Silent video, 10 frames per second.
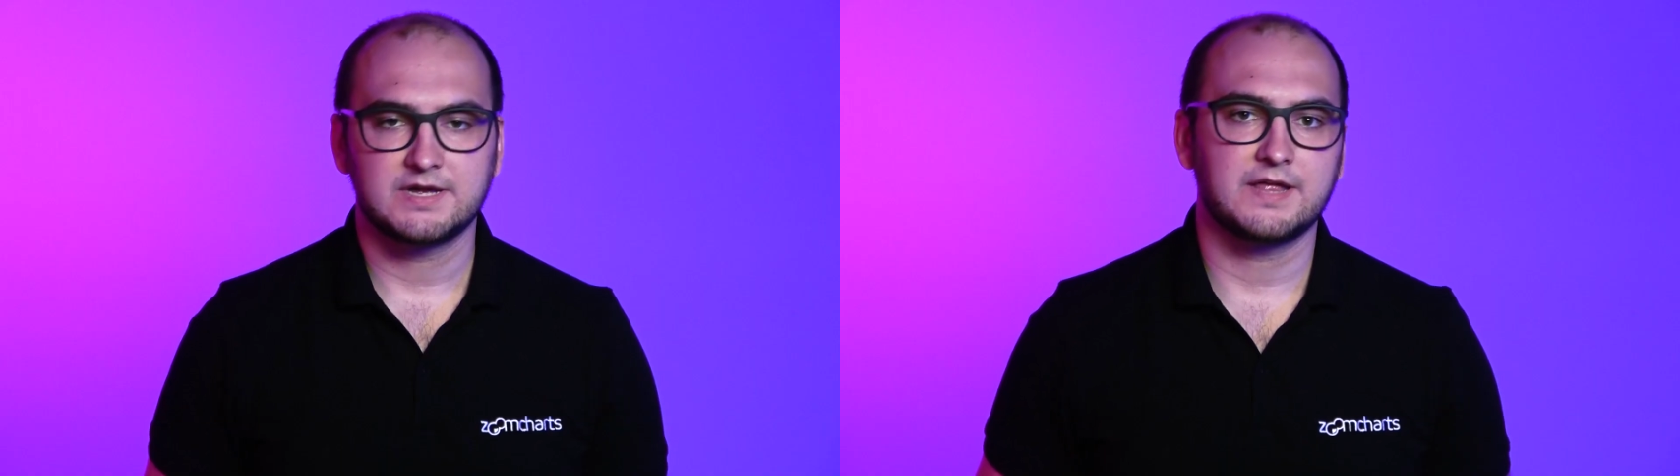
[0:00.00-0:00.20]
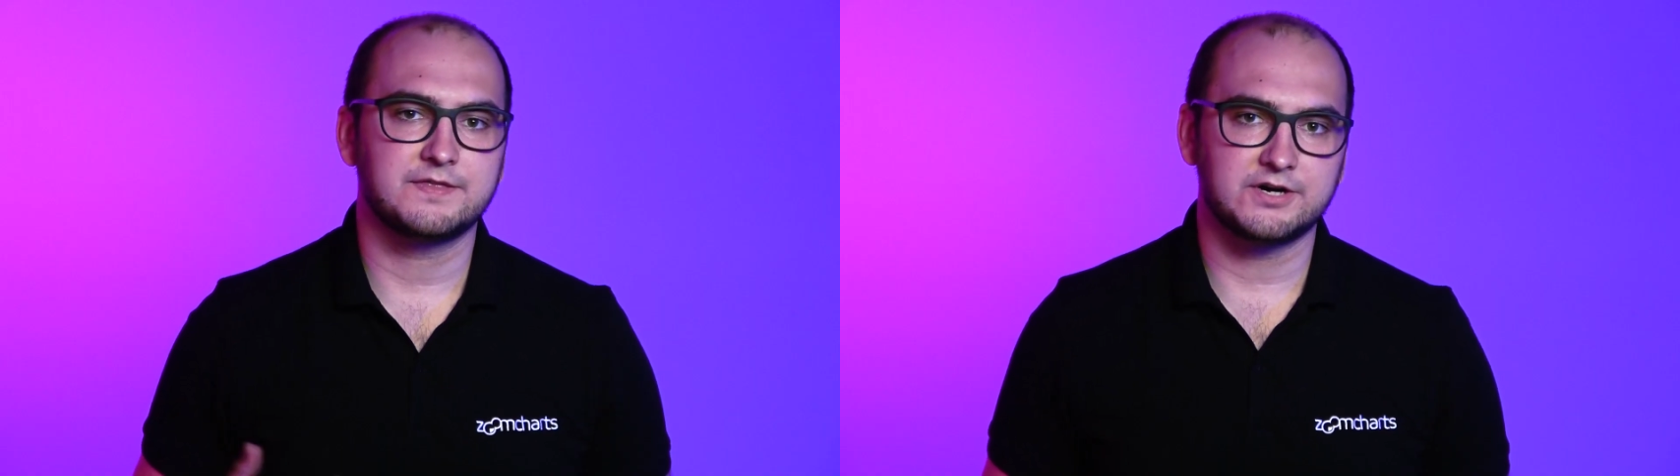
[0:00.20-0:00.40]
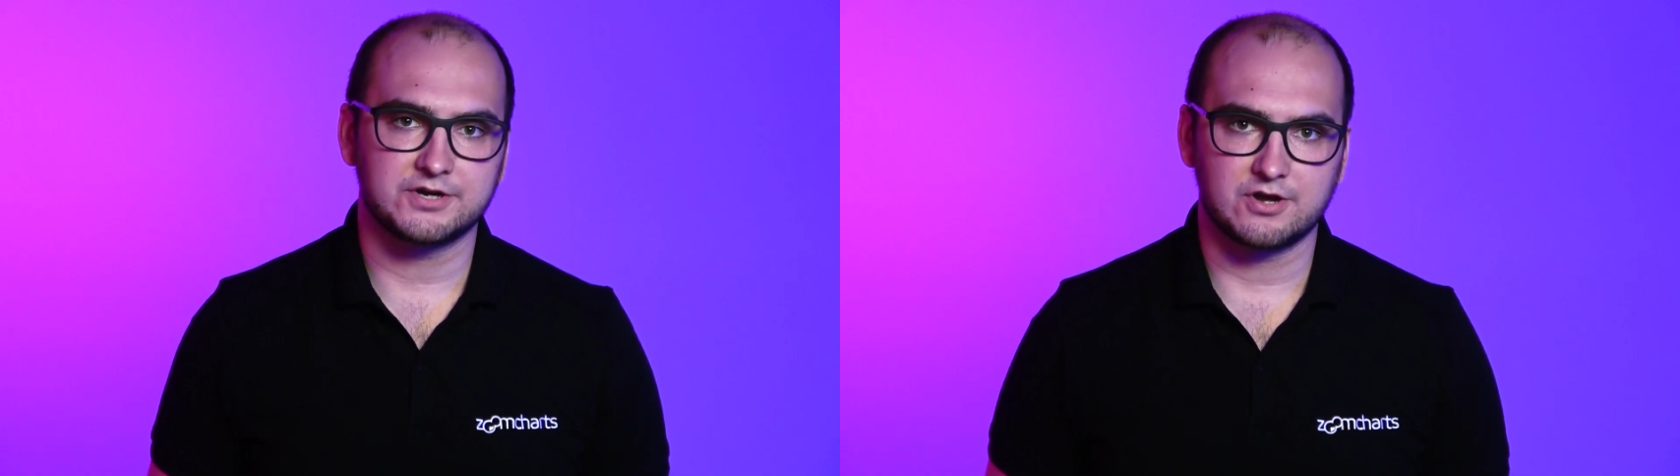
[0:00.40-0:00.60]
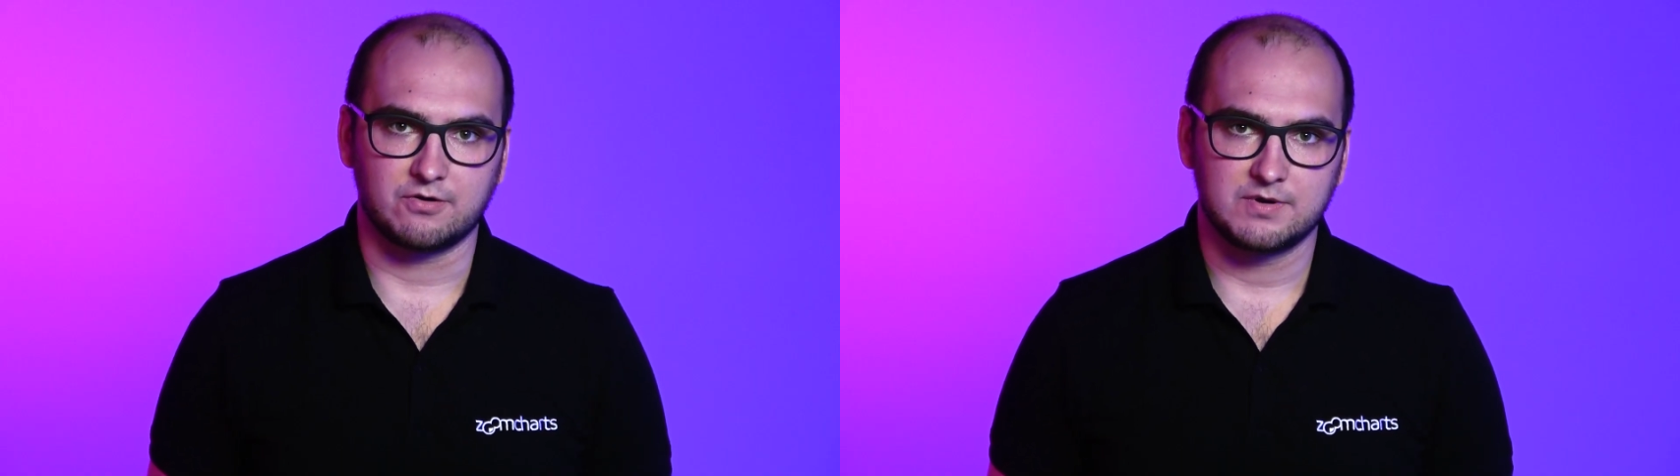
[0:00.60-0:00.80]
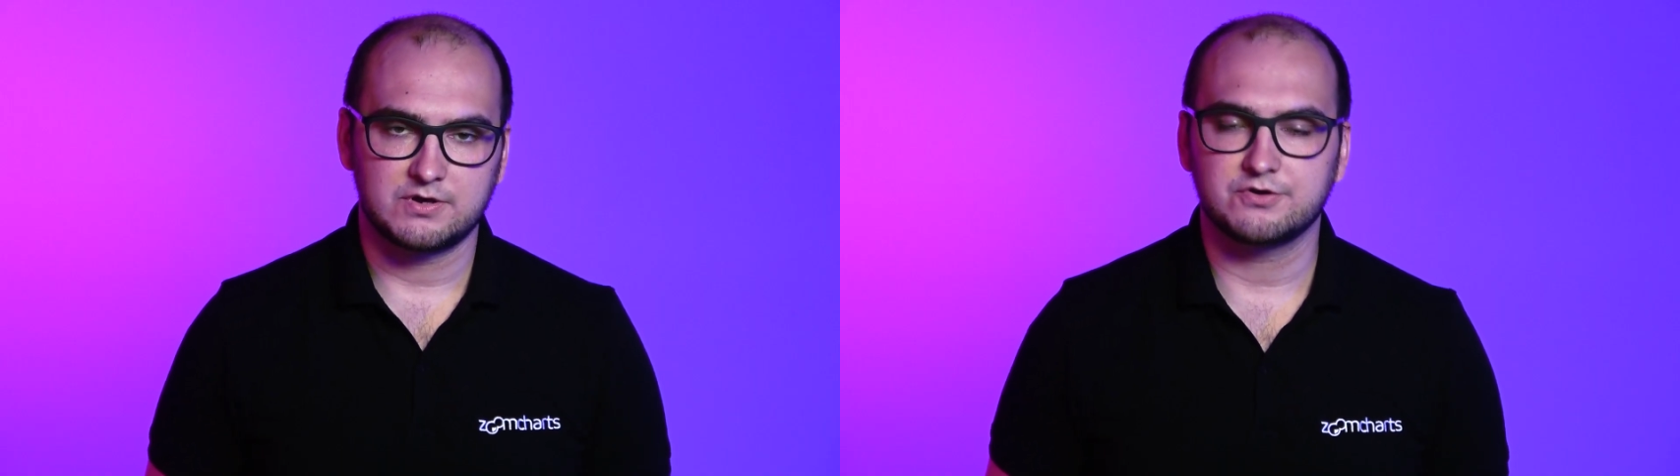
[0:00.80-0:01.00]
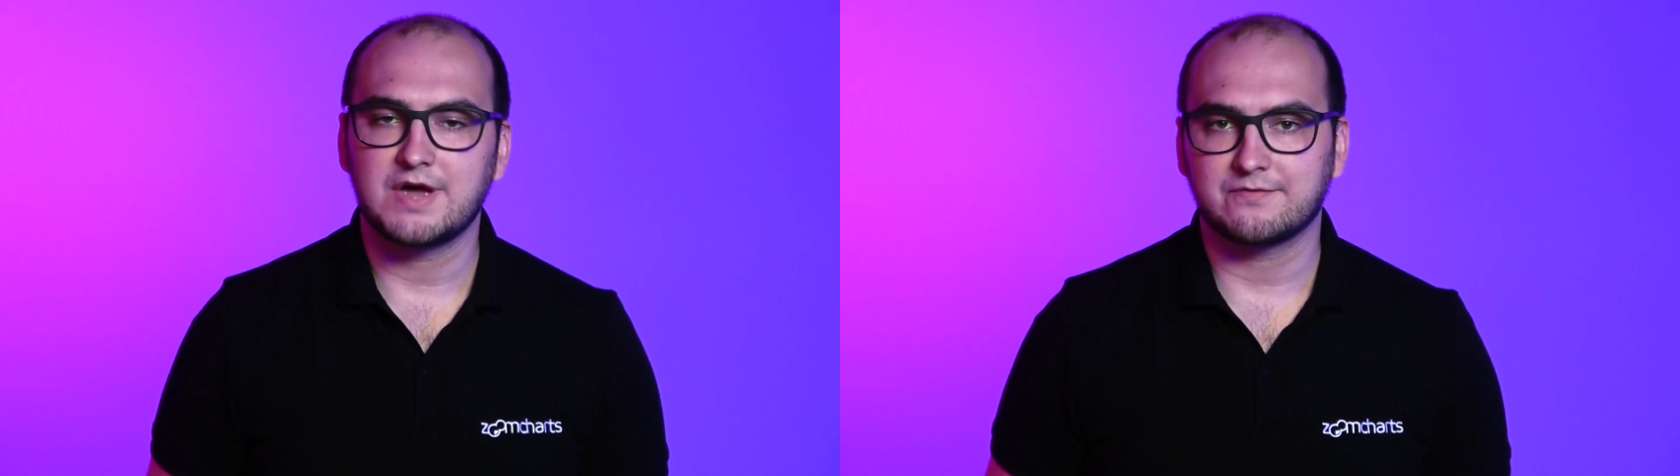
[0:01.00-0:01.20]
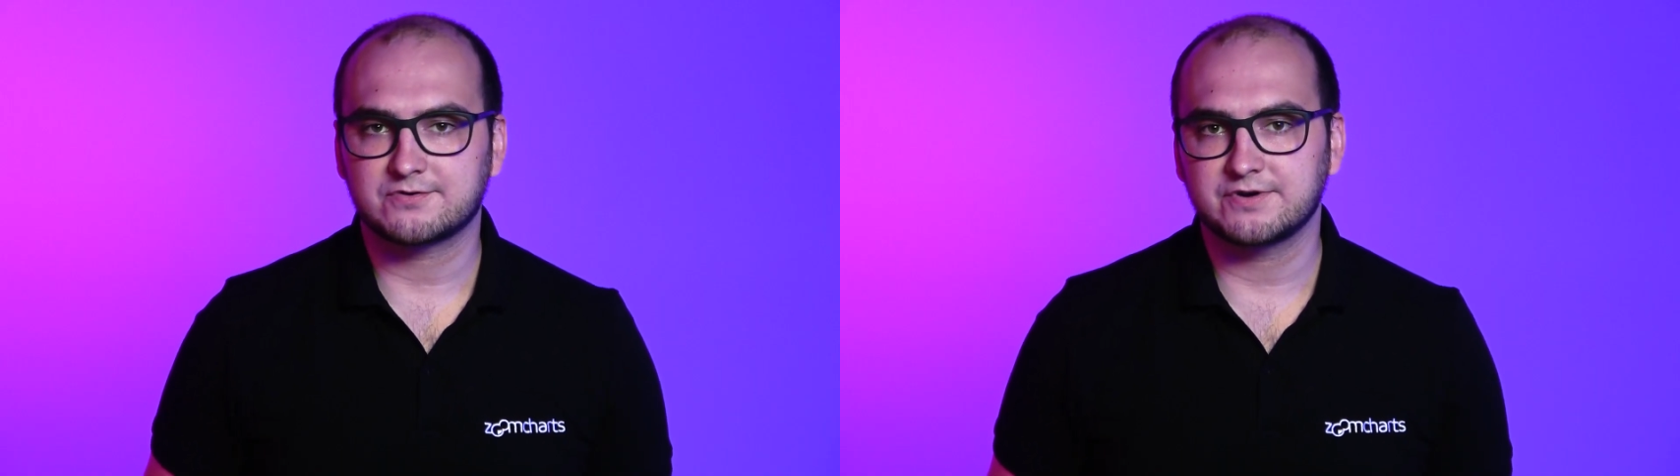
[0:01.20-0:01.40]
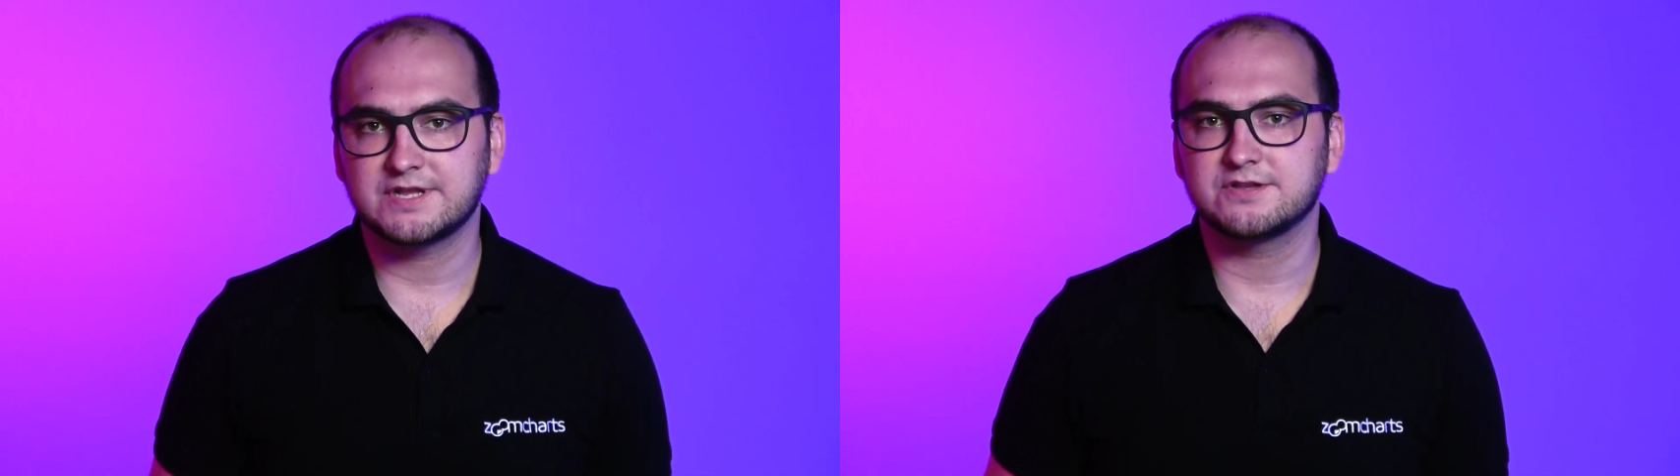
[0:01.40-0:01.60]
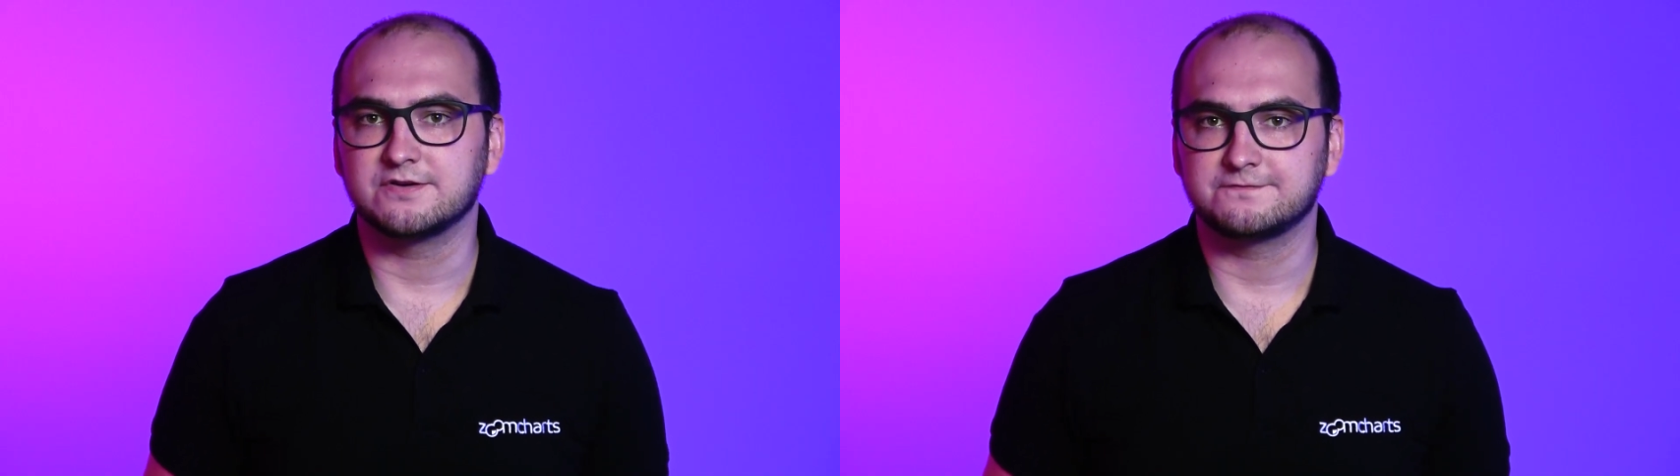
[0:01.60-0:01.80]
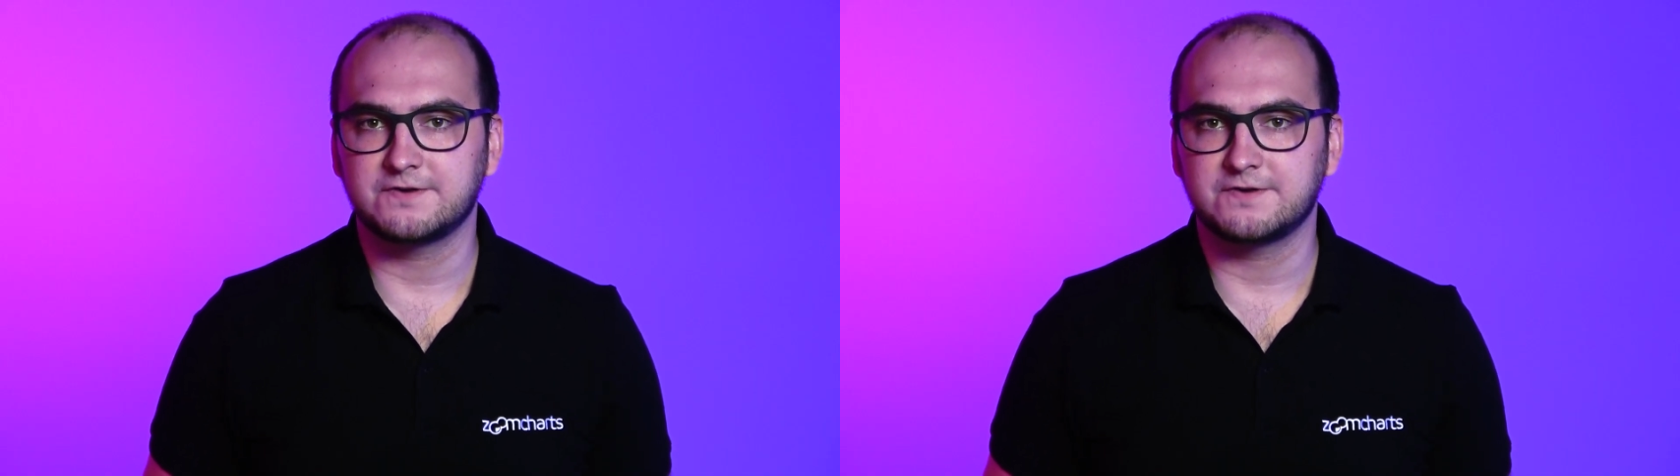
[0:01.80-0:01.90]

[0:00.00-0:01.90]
And there you go. You have created your